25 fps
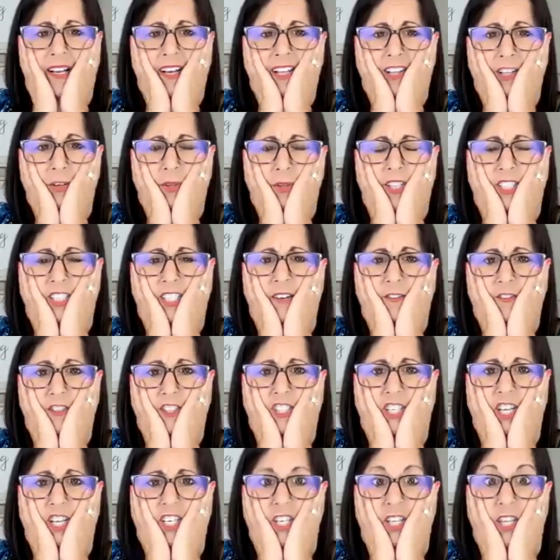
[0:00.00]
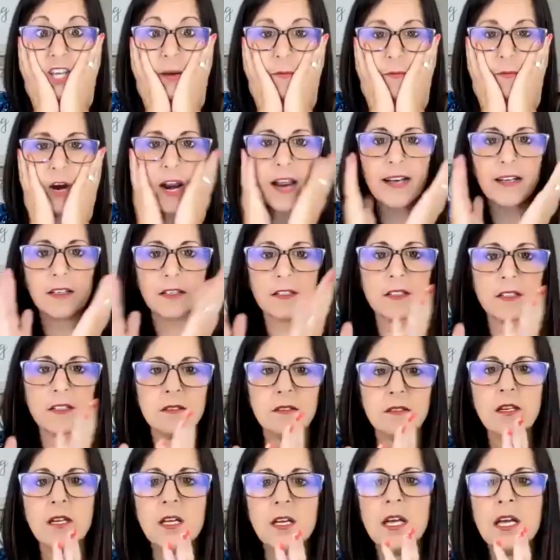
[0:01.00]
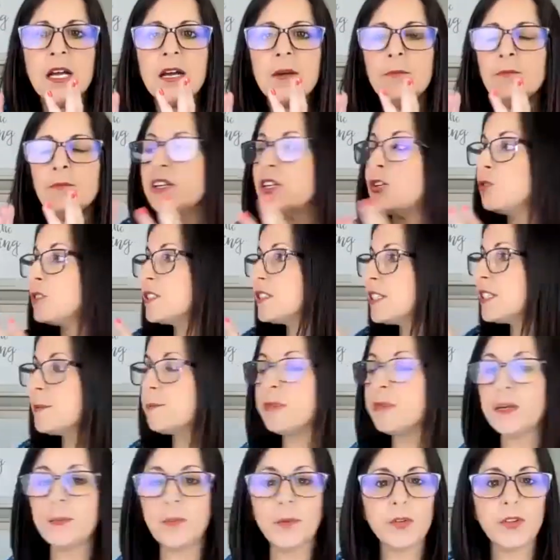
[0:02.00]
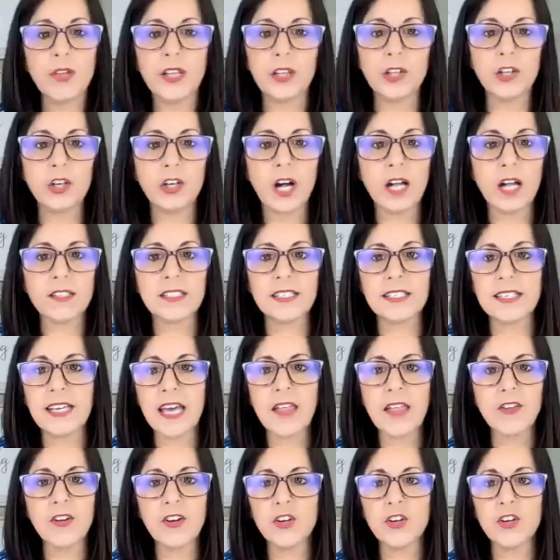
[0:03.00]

God, look what the devil's done to them, right? But you see people that look all together,